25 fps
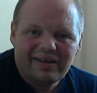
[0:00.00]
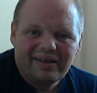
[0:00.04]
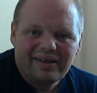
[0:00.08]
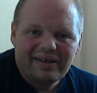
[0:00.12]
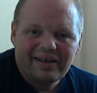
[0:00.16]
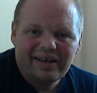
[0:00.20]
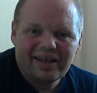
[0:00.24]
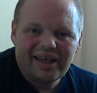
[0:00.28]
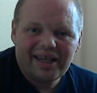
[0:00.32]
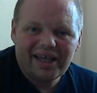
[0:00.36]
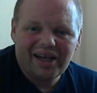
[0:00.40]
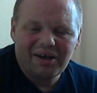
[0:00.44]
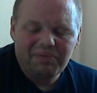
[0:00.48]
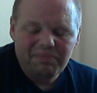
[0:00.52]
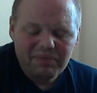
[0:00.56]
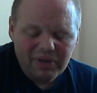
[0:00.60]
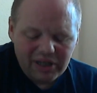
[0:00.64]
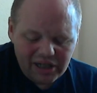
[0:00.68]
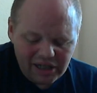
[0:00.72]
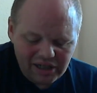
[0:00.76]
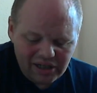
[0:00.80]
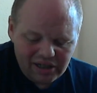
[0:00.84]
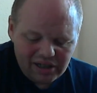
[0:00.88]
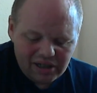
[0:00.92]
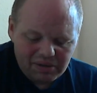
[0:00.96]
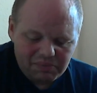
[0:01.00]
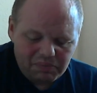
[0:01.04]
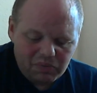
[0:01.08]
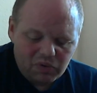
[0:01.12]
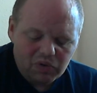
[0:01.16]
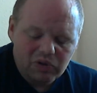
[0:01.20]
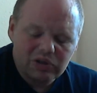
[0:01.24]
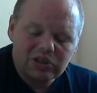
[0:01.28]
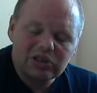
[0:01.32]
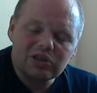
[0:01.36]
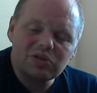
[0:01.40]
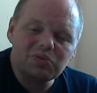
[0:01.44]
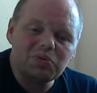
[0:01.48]
I'm leaning more
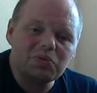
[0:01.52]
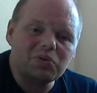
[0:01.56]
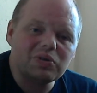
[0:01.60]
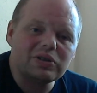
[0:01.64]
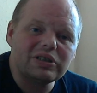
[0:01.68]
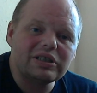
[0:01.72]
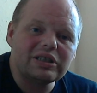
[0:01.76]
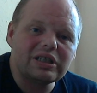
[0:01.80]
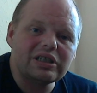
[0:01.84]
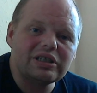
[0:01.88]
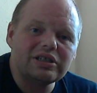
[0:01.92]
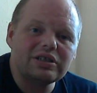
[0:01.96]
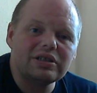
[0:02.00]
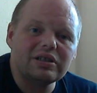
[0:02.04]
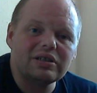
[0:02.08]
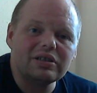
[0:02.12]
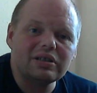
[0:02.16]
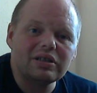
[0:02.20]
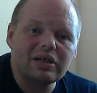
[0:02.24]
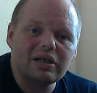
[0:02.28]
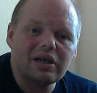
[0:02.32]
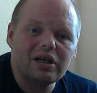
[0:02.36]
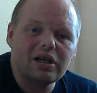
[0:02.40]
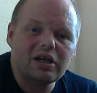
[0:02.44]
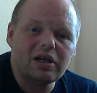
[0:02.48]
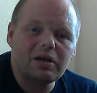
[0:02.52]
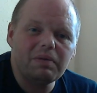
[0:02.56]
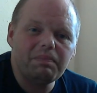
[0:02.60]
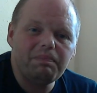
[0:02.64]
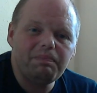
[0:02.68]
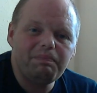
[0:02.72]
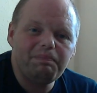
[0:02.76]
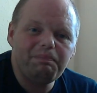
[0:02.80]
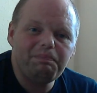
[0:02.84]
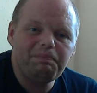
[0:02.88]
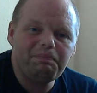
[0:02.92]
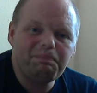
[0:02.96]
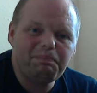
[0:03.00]
towards they should go.
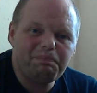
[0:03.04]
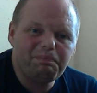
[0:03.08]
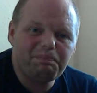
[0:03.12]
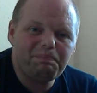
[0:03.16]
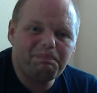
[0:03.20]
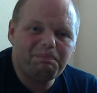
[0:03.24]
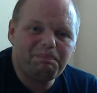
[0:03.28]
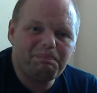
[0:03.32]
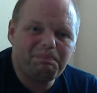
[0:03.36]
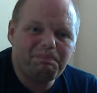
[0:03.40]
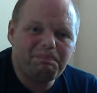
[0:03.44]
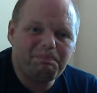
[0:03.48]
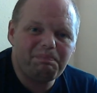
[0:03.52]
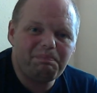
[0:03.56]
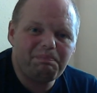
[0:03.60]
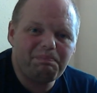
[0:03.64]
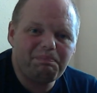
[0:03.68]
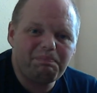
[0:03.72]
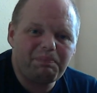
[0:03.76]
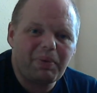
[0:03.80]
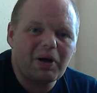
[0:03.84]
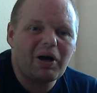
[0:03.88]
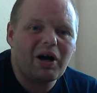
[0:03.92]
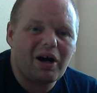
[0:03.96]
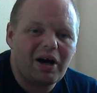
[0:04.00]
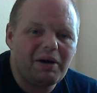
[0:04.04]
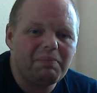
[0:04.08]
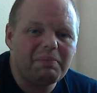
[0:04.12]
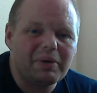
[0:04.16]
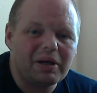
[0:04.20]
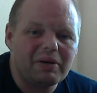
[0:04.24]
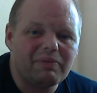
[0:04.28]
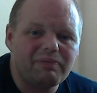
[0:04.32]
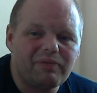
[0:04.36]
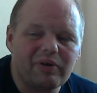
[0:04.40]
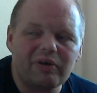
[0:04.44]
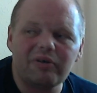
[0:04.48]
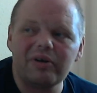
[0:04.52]
But I'm in a
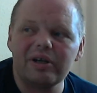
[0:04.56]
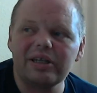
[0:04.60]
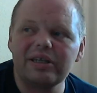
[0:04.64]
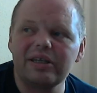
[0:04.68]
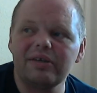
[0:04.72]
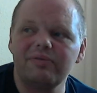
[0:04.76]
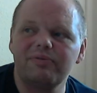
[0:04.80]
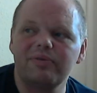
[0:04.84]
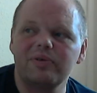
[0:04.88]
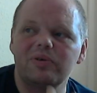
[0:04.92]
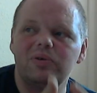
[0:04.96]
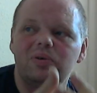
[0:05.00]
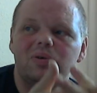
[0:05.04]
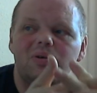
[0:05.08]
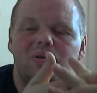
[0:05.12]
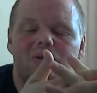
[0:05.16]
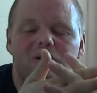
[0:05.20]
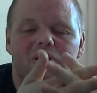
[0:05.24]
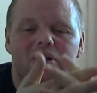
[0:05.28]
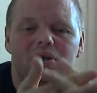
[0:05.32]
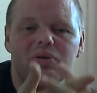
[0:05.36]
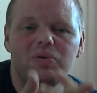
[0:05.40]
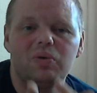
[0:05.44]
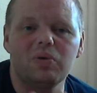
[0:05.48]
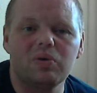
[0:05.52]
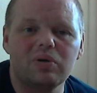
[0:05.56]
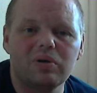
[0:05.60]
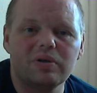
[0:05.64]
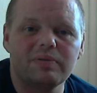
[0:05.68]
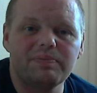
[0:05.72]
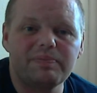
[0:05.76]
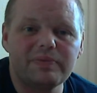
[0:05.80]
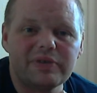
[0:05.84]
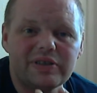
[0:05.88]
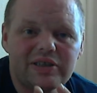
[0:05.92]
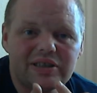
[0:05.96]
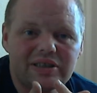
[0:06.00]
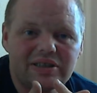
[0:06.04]
very difficult and awkward
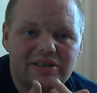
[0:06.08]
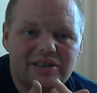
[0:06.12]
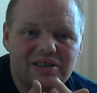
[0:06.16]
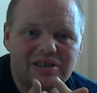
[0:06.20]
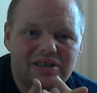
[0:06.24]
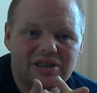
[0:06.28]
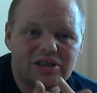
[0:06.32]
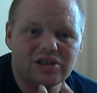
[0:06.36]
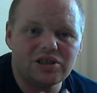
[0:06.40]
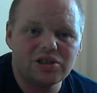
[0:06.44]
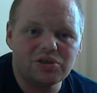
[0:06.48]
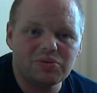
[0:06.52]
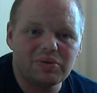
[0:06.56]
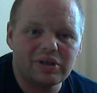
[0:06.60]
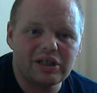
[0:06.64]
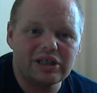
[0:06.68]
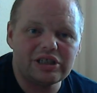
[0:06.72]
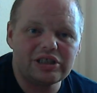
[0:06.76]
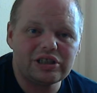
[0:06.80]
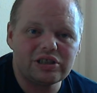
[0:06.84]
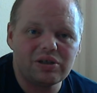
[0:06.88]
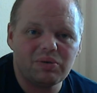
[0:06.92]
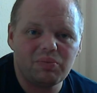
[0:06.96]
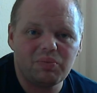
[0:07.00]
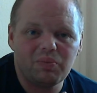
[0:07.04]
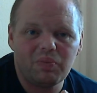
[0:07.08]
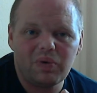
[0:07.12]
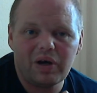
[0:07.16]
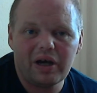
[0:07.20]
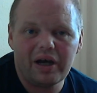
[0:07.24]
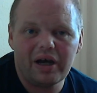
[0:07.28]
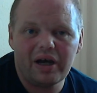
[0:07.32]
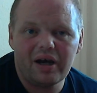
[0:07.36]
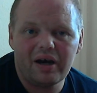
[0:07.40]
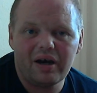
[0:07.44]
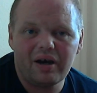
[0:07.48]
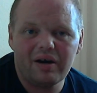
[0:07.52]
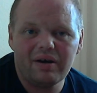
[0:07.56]
situation
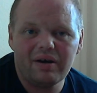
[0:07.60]
where